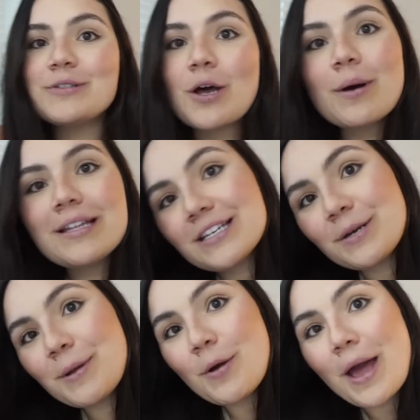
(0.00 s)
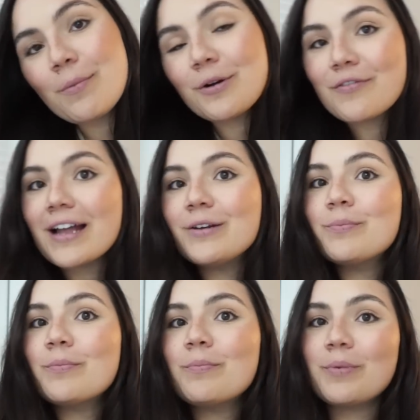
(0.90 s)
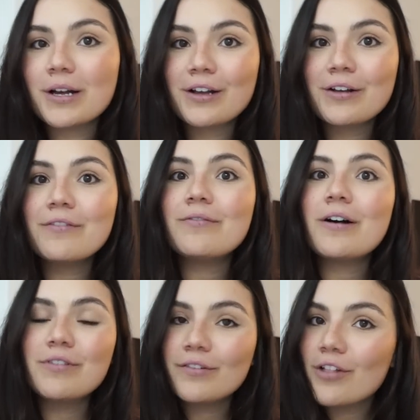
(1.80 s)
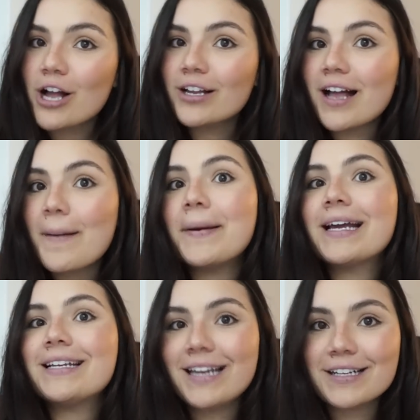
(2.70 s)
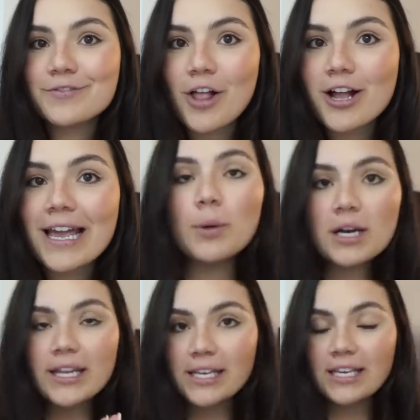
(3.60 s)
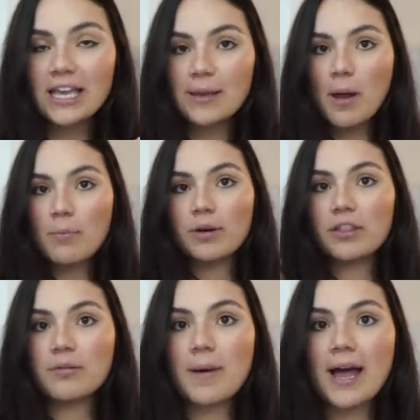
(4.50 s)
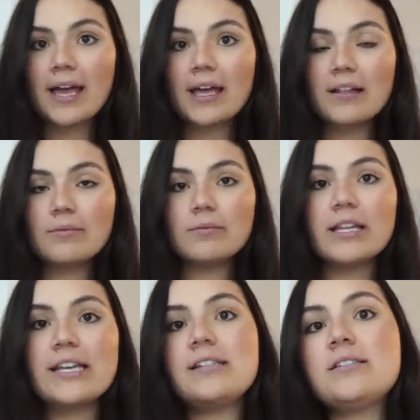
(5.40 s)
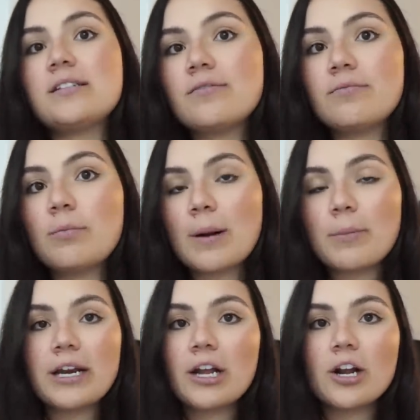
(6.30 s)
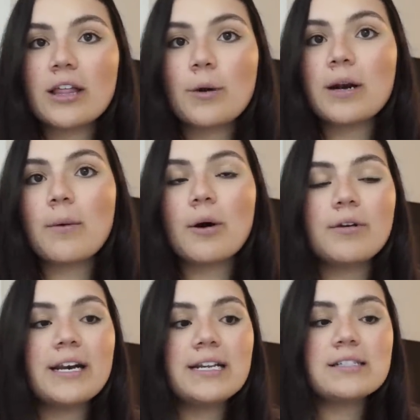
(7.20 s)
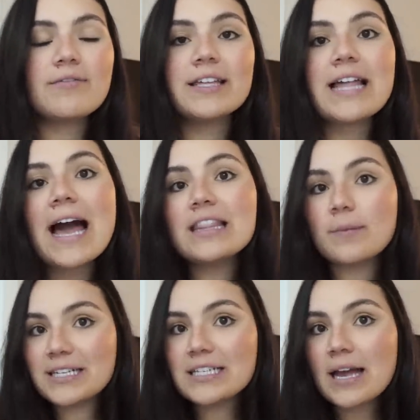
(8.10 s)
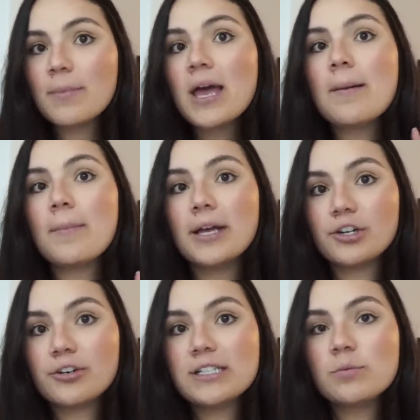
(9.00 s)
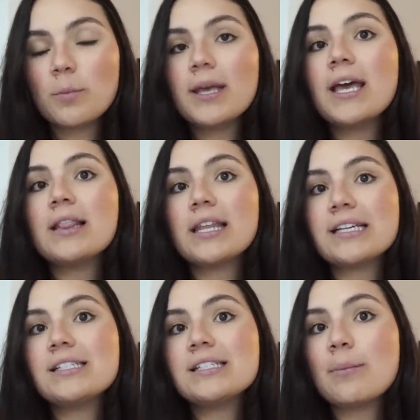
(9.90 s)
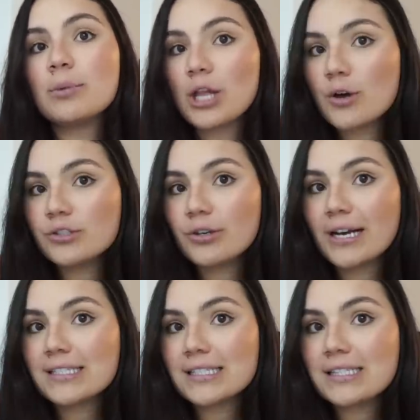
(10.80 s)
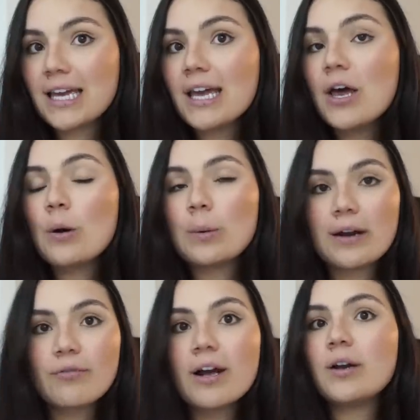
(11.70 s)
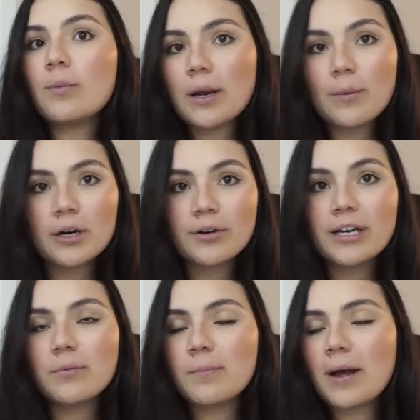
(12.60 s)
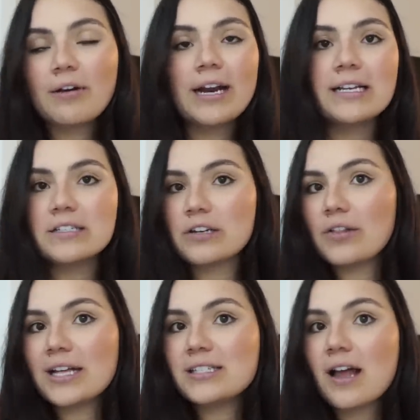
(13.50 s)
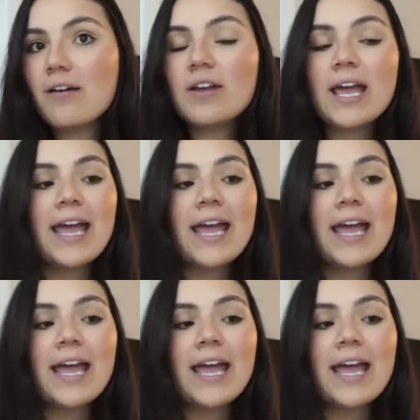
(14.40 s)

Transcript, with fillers: So it's gonna be okay, we're fine. Book of the vlog coming next vlog. If you wanna like keep up with my list of what I'm reading or like what I wanna read and stuff like that, in the meantime, my Goodreads will be linked down below so you guys can see what I've read, what I wanna read, my ratings and all that stuff.